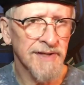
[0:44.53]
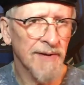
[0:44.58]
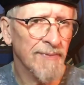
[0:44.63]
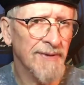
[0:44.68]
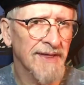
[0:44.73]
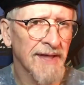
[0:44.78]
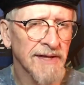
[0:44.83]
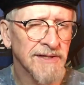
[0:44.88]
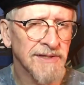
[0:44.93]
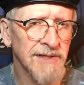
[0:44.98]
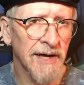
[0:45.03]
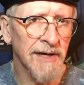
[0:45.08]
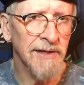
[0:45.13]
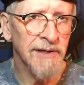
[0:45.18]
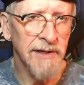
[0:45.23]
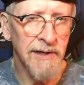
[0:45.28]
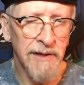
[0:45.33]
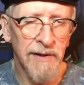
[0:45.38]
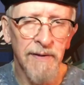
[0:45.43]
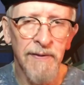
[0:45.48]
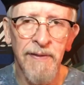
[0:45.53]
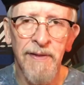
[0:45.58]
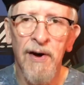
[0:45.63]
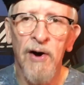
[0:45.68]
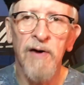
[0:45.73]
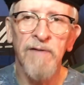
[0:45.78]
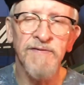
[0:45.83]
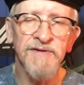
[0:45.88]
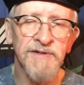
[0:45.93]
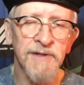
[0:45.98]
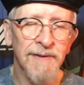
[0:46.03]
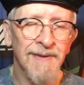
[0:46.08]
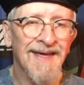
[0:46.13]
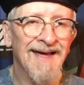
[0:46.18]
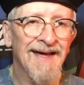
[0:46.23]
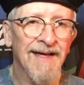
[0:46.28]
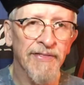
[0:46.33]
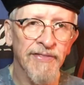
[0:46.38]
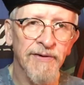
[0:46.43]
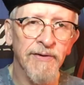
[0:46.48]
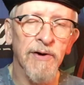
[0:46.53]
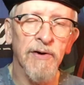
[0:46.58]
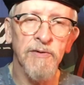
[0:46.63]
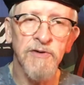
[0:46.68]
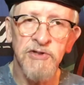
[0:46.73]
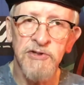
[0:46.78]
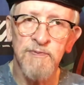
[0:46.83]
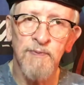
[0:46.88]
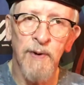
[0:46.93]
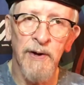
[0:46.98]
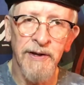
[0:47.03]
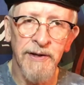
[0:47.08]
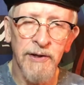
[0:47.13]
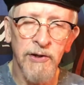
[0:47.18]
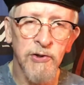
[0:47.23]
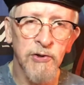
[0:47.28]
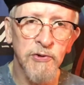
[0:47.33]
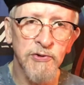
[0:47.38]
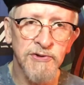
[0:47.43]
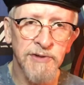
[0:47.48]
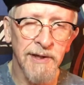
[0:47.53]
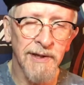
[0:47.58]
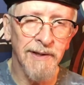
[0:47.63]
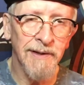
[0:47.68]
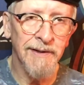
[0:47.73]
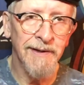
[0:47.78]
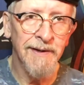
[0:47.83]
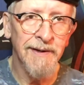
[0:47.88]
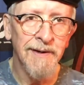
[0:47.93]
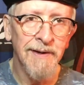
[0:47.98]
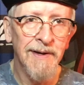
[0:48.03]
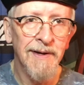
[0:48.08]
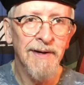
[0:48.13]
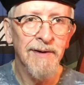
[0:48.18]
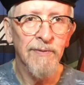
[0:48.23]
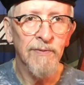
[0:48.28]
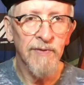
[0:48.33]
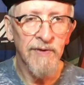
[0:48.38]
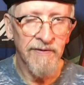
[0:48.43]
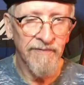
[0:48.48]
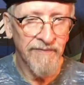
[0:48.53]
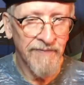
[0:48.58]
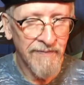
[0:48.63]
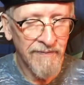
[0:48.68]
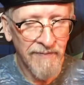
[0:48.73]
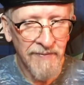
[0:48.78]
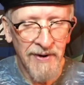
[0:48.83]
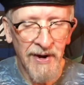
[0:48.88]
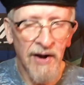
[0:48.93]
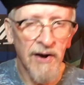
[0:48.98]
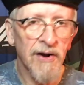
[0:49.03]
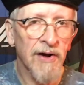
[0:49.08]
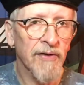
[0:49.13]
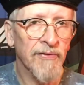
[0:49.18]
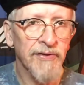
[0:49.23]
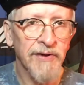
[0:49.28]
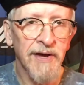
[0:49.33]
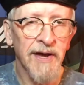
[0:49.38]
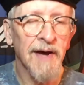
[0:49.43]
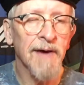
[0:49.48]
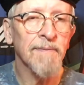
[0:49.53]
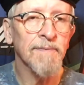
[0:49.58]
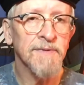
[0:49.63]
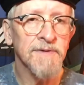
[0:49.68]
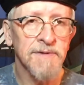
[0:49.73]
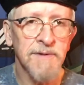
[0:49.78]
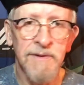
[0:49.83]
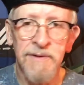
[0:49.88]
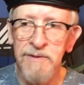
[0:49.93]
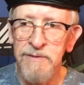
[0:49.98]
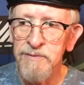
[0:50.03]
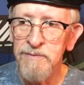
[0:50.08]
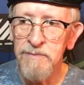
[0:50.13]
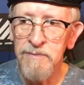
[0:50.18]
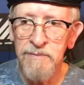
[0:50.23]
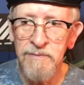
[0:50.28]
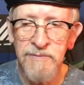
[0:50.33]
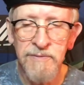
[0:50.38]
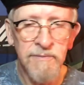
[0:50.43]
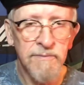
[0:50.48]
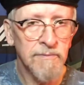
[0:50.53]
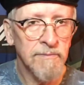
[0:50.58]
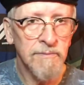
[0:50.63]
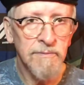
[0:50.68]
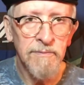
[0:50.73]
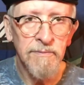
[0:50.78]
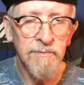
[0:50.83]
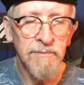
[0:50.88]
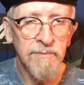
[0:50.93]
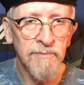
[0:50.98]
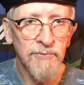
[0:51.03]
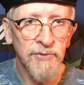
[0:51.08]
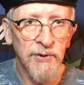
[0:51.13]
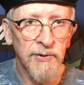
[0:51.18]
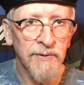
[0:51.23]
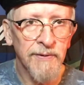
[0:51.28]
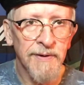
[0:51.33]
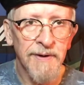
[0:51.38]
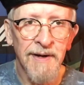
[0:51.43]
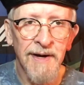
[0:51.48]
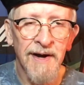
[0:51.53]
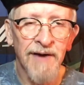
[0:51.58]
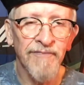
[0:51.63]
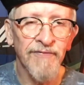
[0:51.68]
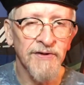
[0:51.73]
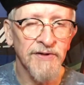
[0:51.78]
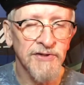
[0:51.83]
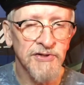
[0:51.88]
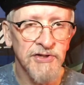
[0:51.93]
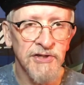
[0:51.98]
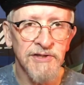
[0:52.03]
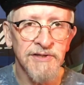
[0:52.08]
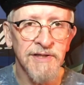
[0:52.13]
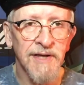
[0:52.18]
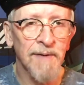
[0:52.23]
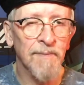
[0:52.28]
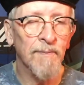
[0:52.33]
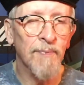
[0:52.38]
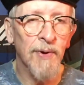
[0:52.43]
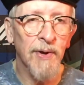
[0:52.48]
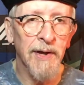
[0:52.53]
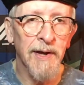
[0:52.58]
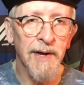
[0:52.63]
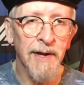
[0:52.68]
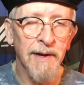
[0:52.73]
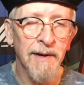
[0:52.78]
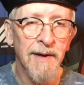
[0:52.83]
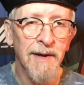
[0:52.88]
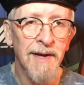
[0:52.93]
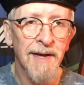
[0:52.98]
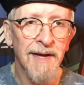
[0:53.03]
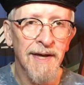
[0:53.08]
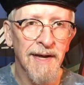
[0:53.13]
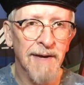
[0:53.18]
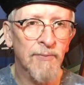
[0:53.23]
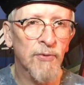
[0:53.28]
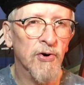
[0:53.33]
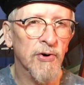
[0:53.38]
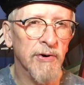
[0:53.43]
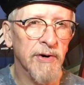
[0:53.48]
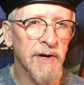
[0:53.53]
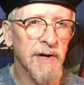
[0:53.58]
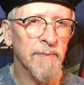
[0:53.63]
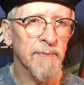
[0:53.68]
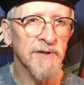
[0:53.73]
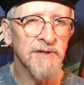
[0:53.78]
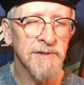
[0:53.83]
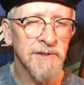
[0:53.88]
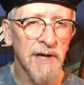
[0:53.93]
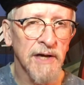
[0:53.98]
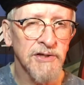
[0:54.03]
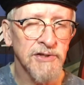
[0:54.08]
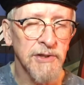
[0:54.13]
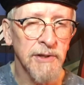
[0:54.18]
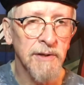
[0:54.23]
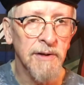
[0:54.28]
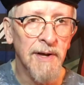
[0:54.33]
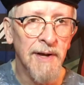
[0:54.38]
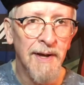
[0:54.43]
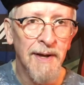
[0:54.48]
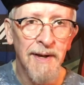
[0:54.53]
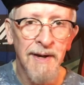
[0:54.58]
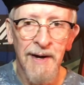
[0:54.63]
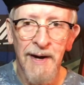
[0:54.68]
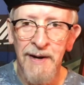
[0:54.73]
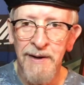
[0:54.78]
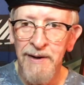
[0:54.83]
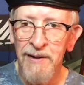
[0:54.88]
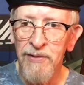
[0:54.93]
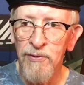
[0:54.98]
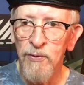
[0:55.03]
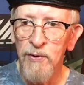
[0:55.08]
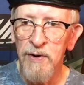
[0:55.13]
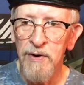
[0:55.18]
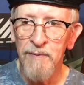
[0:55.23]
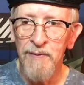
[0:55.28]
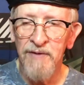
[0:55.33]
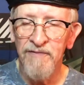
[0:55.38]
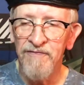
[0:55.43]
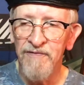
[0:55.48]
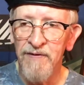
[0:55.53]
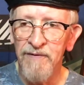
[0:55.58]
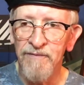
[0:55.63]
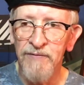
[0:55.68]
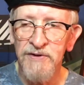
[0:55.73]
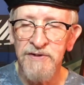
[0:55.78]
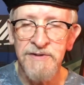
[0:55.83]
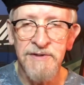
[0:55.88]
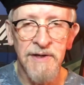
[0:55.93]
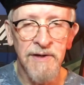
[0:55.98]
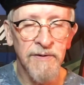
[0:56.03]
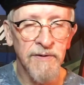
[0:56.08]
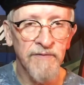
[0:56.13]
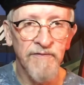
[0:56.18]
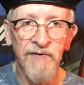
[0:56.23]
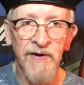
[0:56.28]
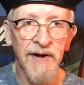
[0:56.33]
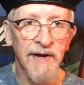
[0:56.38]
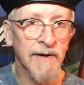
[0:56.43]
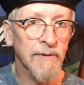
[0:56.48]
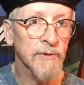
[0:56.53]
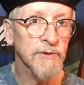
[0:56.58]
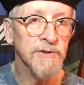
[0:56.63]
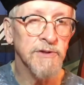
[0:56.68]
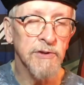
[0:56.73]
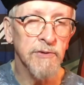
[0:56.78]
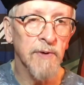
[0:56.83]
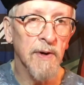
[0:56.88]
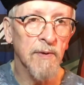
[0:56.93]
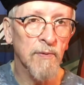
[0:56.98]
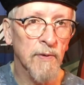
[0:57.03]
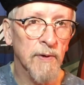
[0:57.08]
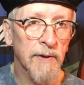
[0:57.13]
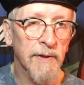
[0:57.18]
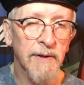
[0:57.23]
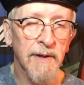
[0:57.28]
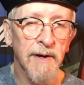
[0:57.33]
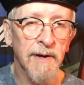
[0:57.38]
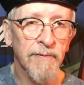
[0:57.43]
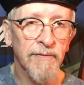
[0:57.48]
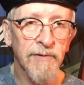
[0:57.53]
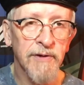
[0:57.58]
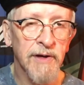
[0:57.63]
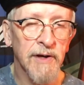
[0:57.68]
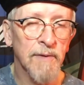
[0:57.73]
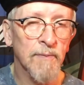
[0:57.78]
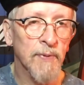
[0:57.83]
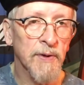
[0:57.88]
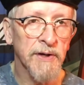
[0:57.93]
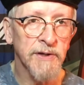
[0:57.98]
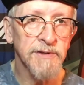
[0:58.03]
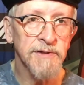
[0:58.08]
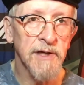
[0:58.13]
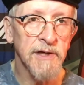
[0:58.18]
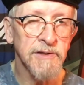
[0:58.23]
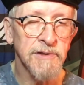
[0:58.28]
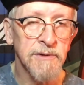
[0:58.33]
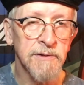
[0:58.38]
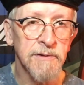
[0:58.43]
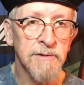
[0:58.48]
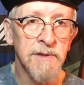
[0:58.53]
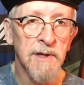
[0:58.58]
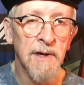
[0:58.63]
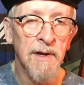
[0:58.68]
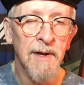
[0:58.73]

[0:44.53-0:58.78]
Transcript: I mean, that's the idea. And all of a sudden, they're out just playing acoustically. We've got all the amps or turned off. It's just them playing in a more intimate session. Another one of my favorites, Nirvana, was a great one, the Unplugged sessions.